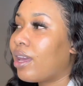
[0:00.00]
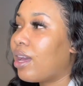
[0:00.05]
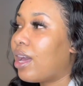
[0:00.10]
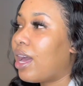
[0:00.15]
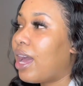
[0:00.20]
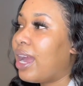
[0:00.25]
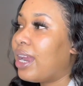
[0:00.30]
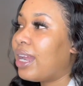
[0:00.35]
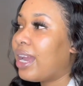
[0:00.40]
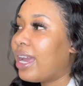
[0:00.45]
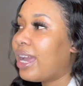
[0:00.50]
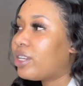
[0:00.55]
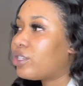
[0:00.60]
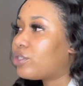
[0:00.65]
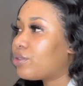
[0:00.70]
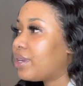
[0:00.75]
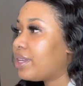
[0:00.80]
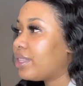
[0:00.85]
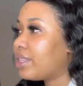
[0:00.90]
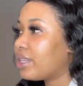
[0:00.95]
I like
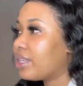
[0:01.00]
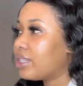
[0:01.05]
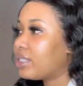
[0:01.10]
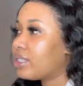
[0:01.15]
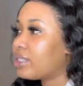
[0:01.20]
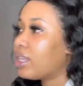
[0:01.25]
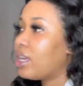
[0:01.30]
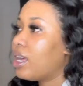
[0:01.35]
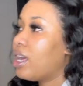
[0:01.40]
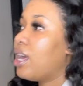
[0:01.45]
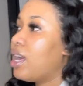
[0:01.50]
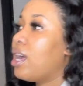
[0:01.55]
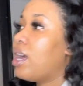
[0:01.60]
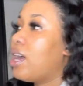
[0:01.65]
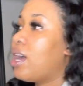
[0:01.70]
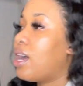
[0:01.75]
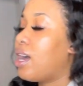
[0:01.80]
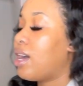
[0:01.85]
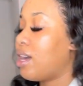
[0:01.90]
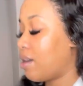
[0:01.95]
doing this.
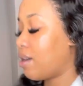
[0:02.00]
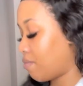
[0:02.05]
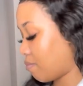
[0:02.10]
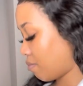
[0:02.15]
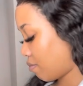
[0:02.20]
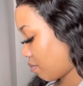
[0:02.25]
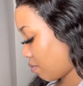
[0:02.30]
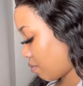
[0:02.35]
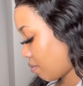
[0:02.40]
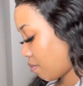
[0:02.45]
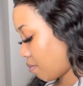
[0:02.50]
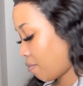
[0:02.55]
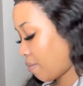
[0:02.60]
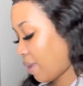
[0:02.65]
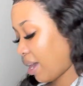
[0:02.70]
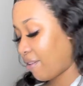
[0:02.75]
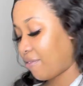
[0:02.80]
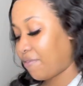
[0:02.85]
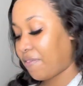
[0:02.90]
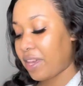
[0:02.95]

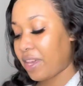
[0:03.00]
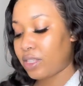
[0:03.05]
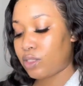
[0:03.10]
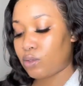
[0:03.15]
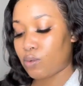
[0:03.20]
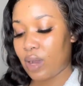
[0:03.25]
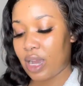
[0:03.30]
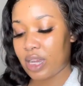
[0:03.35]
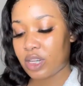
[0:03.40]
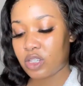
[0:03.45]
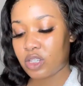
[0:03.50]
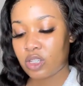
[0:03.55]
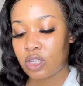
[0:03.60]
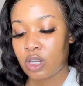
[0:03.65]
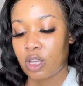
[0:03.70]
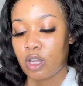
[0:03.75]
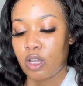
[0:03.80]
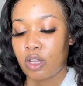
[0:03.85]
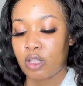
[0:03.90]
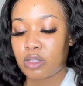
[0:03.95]
My face wash.
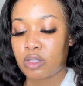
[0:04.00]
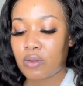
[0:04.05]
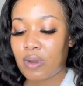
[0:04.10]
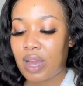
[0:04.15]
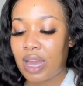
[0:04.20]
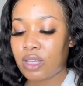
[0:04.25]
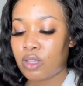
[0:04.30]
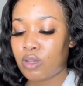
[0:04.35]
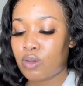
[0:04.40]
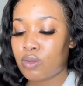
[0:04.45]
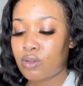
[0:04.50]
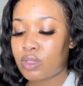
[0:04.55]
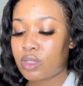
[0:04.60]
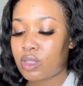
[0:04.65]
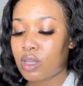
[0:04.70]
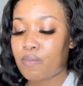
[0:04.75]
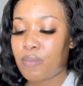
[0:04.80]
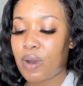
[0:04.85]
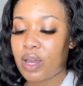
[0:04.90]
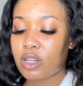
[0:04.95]
So I use
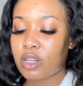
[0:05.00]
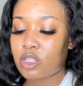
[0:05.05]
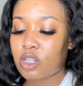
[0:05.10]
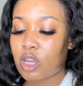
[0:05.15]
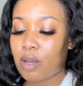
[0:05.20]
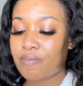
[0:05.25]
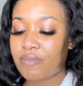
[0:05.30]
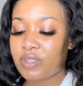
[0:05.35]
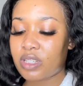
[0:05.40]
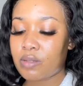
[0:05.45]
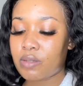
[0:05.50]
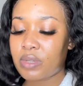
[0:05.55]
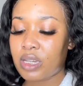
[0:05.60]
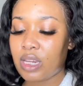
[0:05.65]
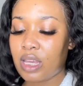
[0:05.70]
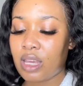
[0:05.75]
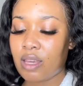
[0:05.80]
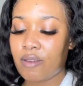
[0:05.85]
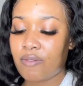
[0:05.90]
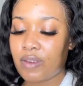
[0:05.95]
the Body Shop Vitamin
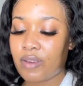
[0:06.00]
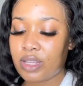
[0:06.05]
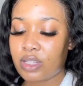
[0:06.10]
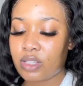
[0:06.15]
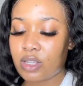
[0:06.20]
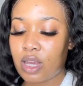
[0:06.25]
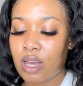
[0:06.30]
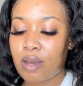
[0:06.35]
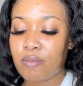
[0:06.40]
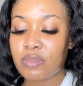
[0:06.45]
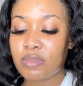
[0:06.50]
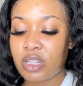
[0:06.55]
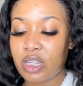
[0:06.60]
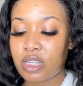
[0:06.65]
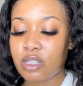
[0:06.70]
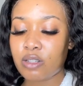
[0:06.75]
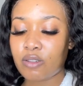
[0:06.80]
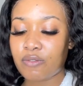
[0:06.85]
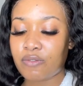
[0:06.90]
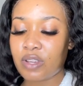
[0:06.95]
E face,
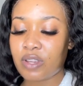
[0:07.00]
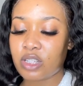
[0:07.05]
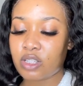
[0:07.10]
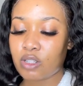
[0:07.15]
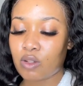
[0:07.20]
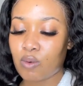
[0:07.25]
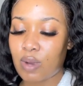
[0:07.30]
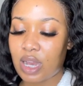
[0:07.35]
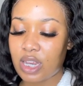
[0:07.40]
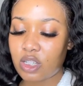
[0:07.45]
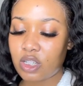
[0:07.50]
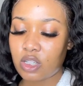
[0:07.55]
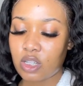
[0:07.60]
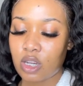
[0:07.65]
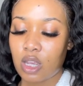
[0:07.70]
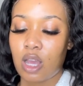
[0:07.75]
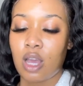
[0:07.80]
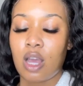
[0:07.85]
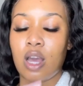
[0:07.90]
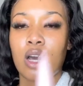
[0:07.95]
gentle facial wash
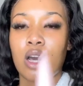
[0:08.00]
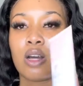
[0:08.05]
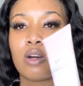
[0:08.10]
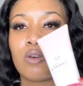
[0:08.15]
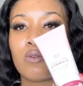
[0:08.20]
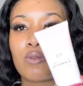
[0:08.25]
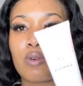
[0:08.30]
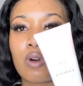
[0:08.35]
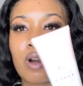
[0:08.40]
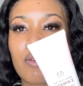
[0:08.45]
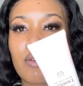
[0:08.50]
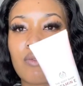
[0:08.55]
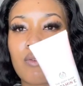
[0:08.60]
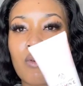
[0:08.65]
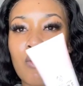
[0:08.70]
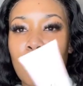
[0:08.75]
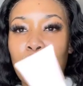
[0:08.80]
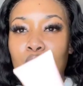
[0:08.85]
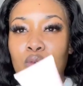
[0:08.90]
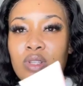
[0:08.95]
for
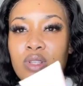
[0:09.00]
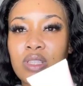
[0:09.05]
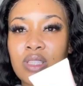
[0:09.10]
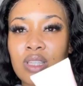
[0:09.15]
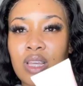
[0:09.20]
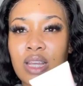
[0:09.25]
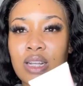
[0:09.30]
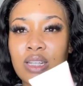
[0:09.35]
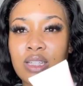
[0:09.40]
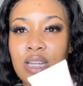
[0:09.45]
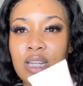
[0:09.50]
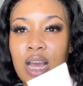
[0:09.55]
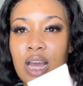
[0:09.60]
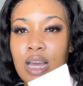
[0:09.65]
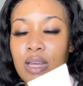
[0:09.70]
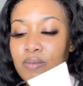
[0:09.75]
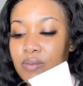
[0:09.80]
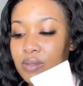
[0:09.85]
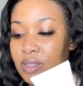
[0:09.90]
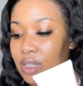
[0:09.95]
all skin
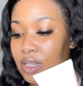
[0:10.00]
types